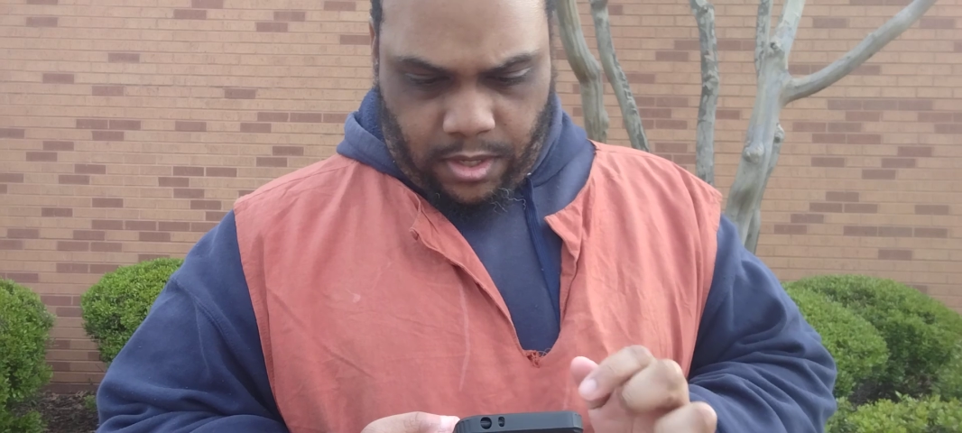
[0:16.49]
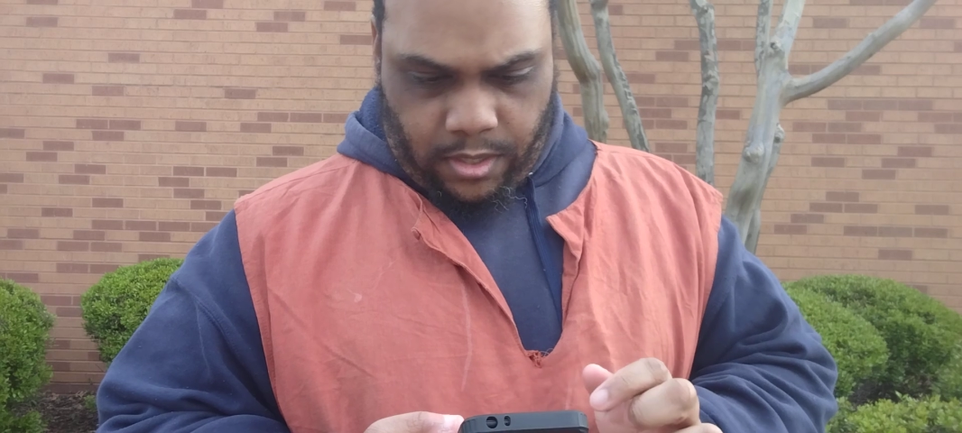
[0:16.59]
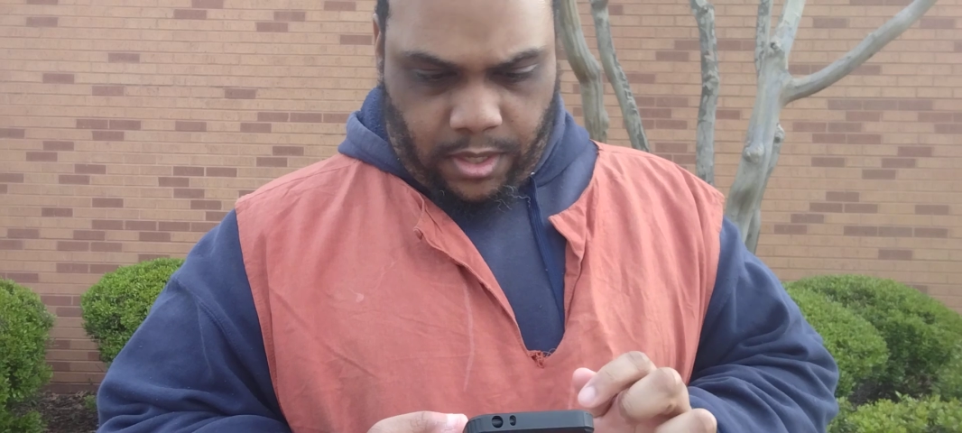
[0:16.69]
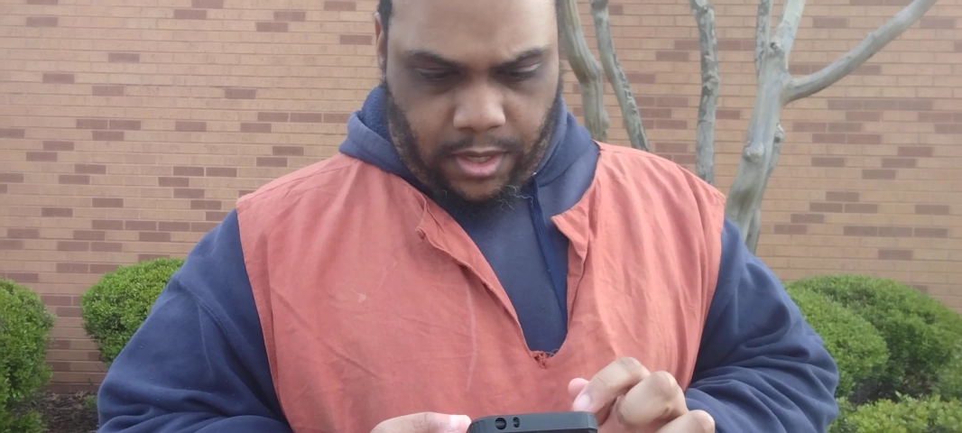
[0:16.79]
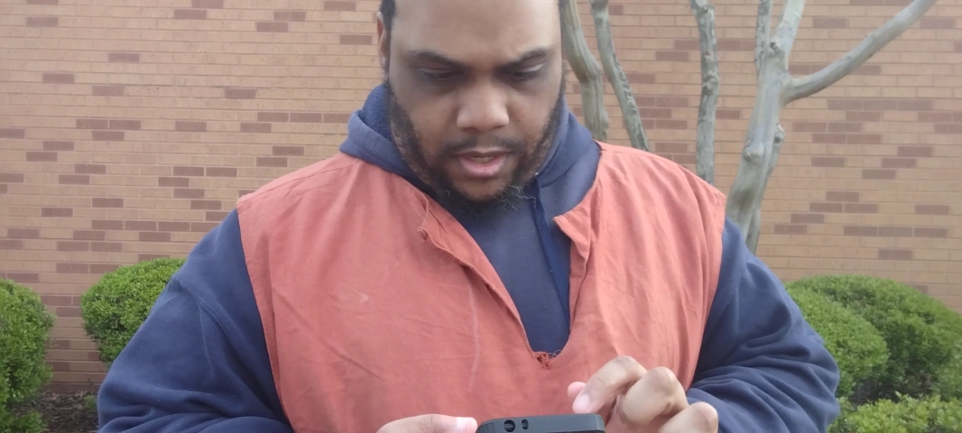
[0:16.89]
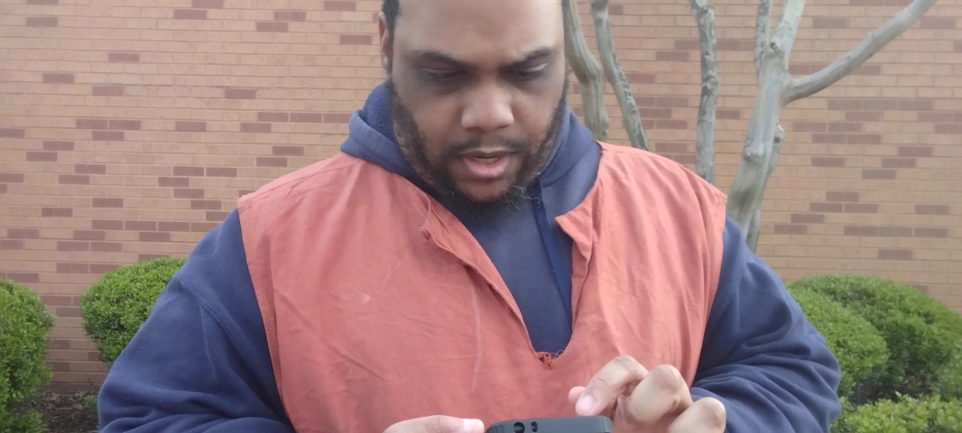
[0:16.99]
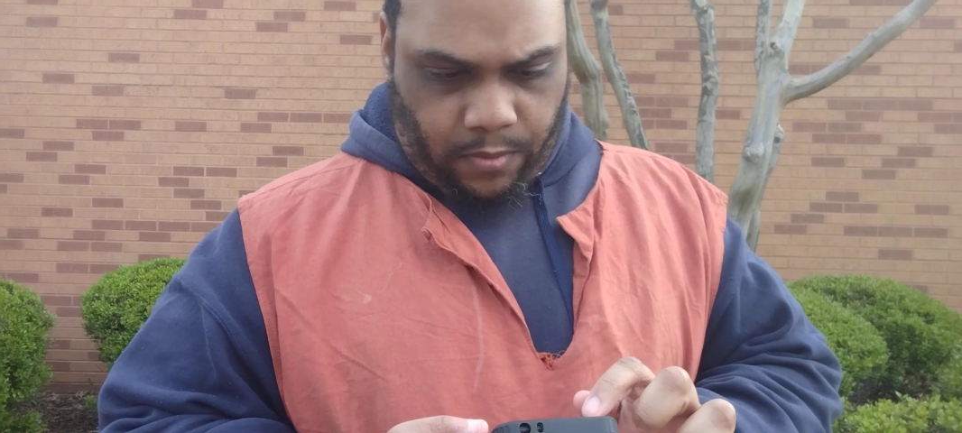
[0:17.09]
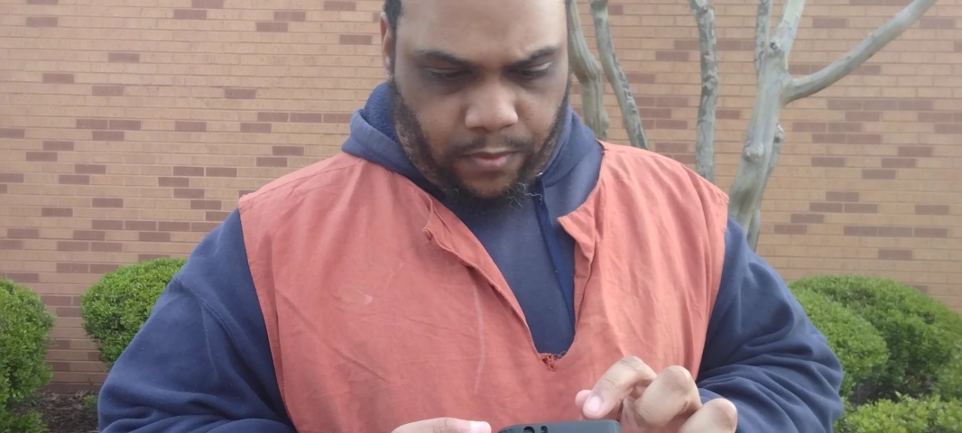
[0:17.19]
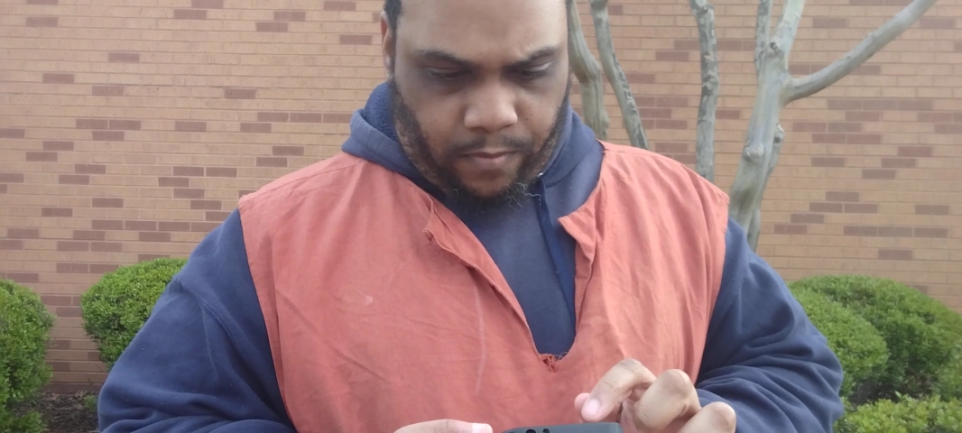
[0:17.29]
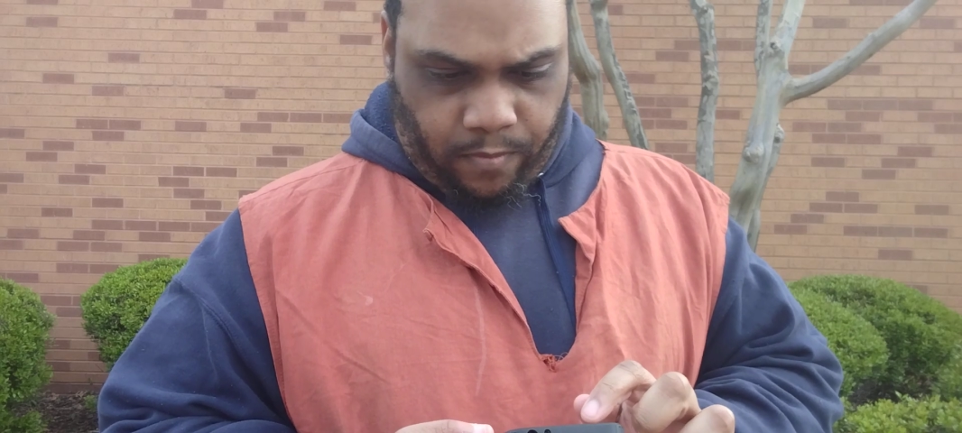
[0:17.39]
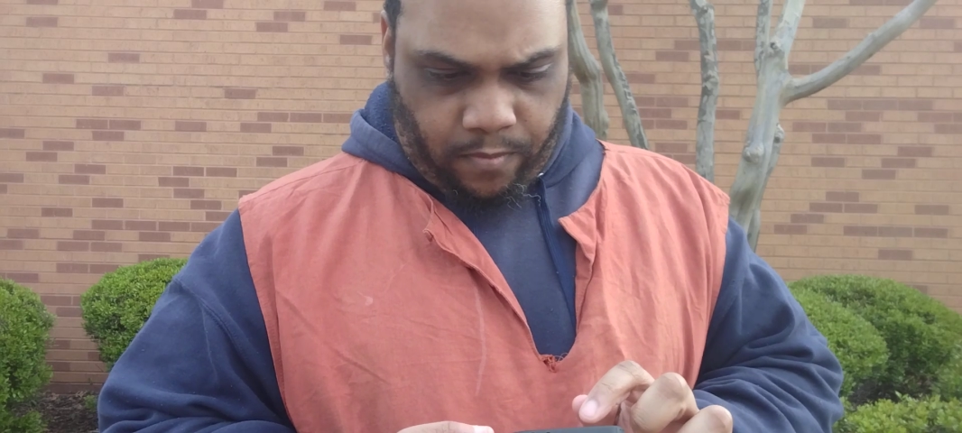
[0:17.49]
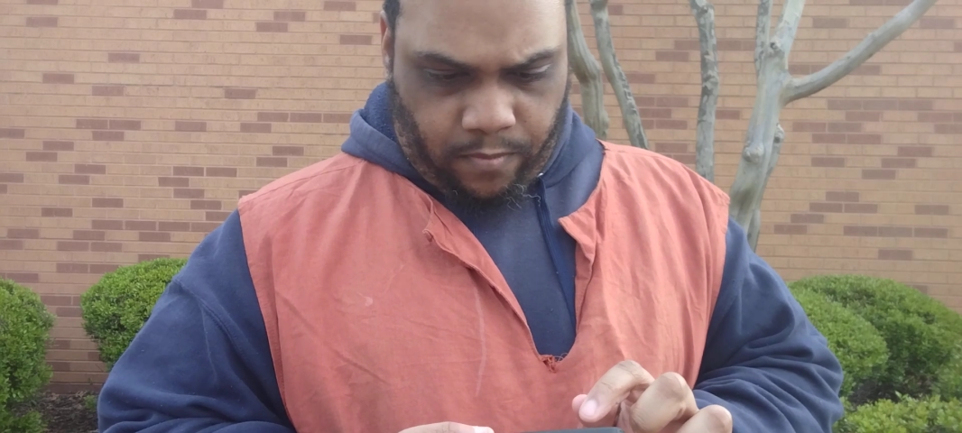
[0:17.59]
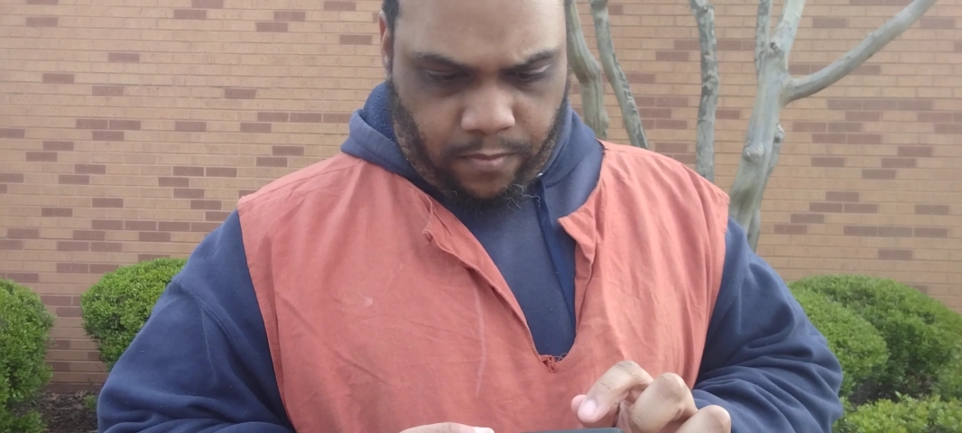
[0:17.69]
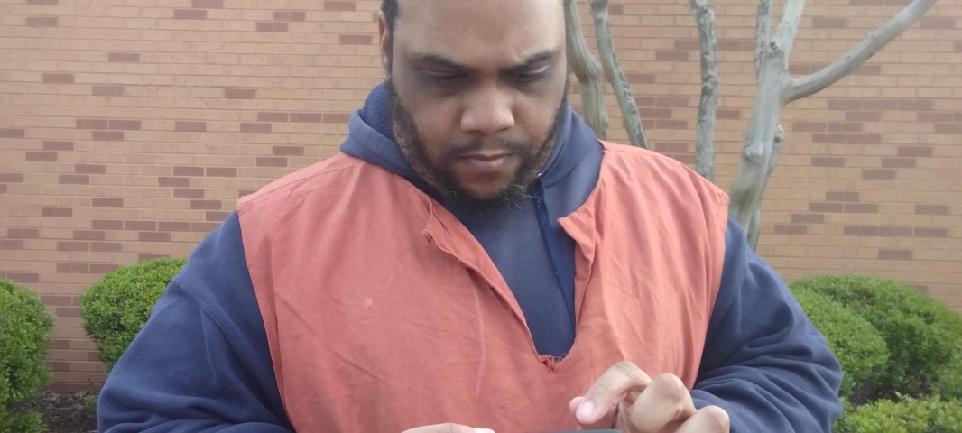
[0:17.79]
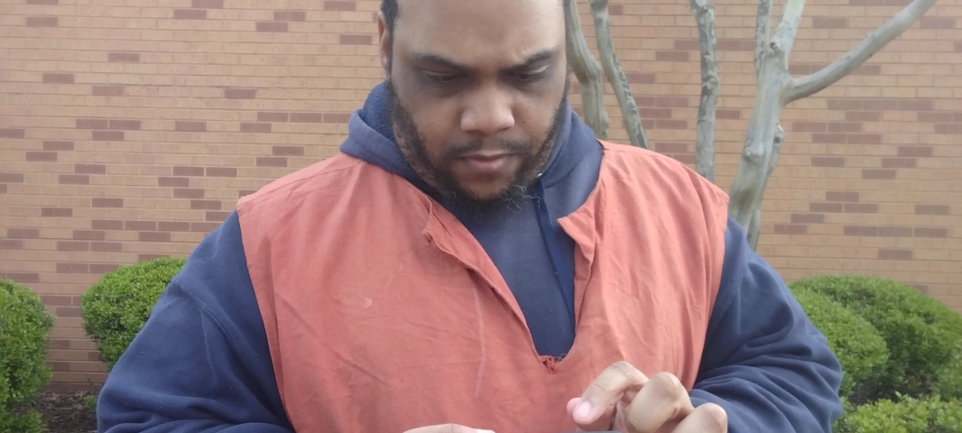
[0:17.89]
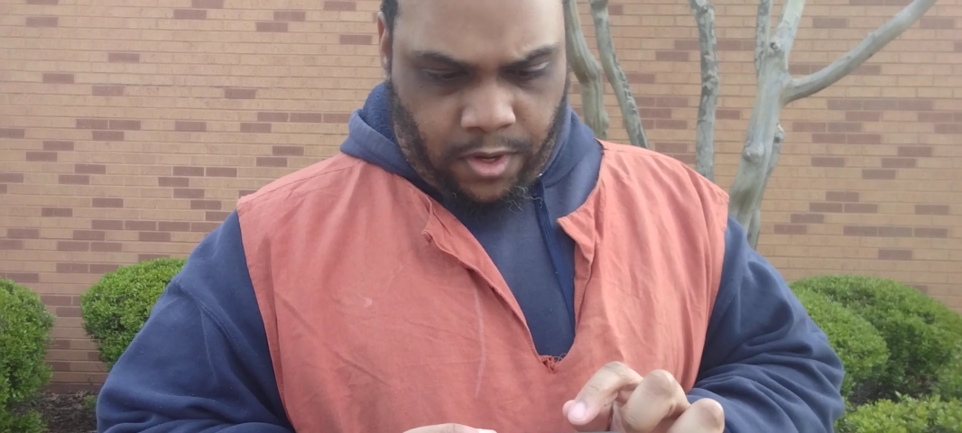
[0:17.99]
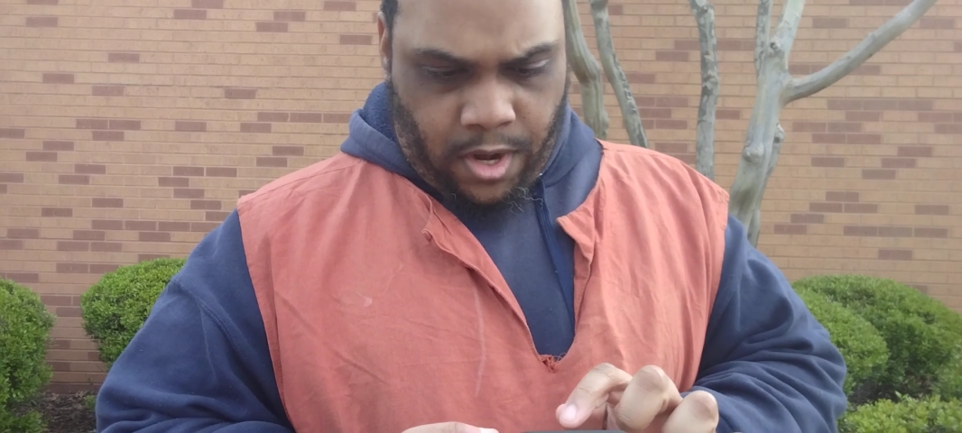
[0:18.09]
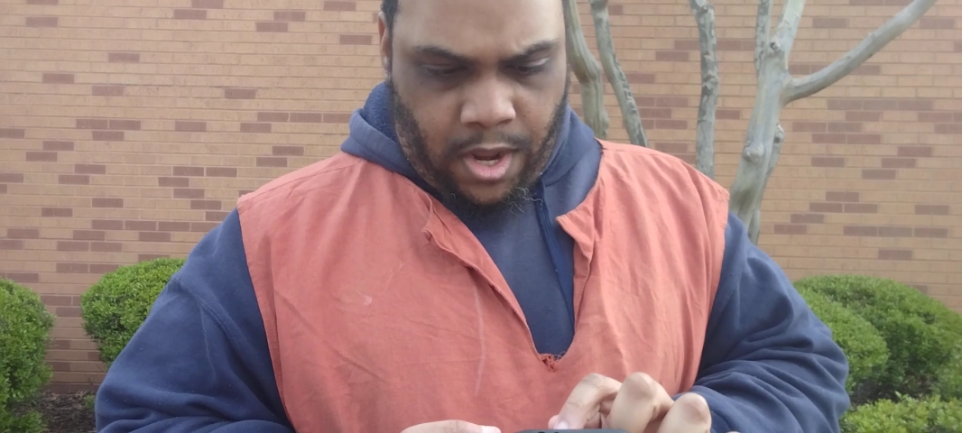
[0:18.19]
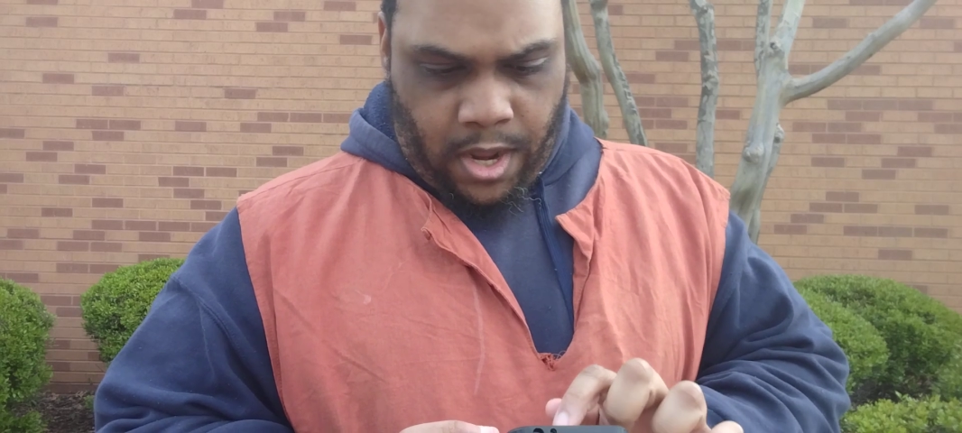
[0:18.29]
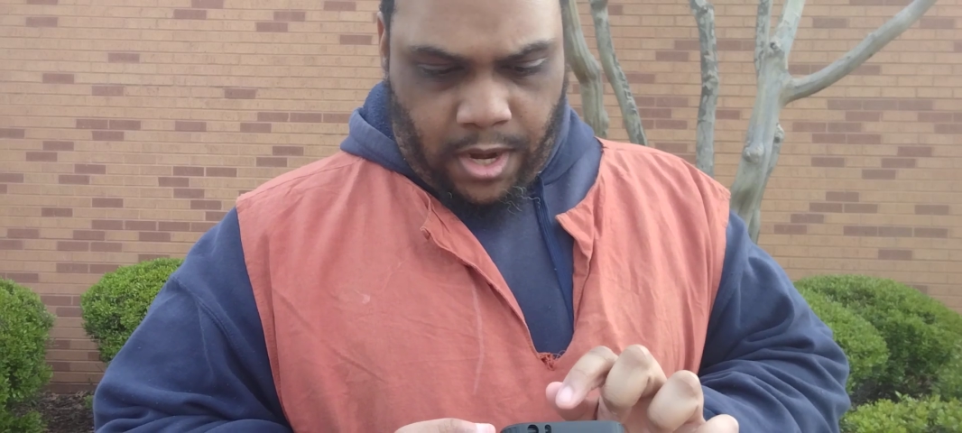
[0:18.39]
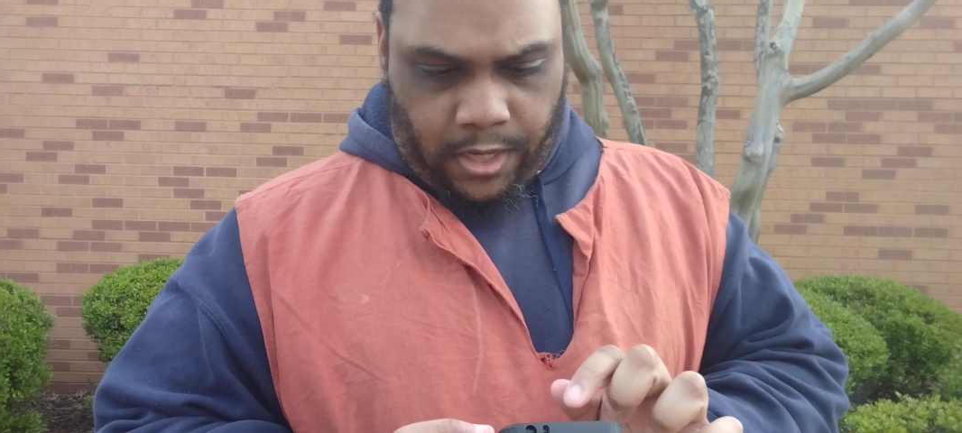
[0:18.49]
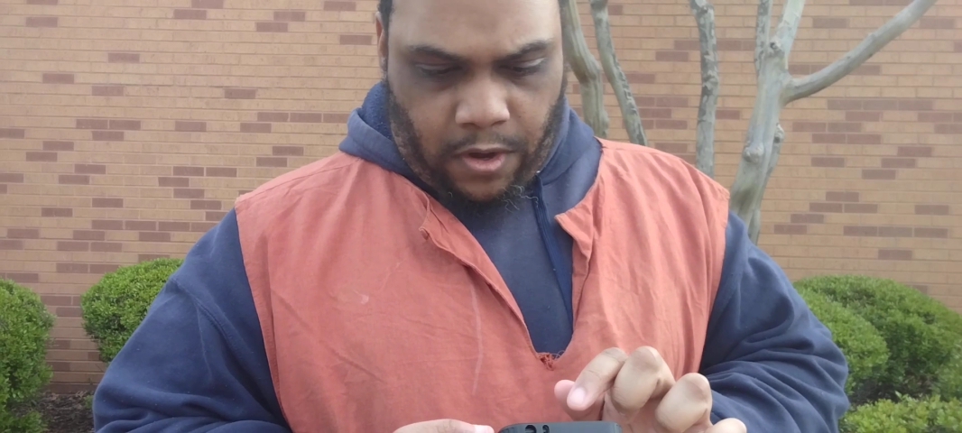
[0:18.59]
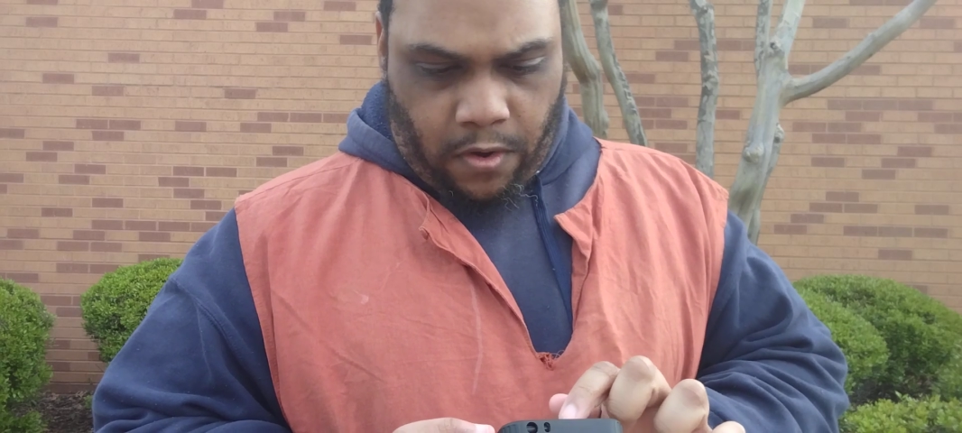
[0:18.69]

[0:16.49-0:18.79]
Let's get another one. Let's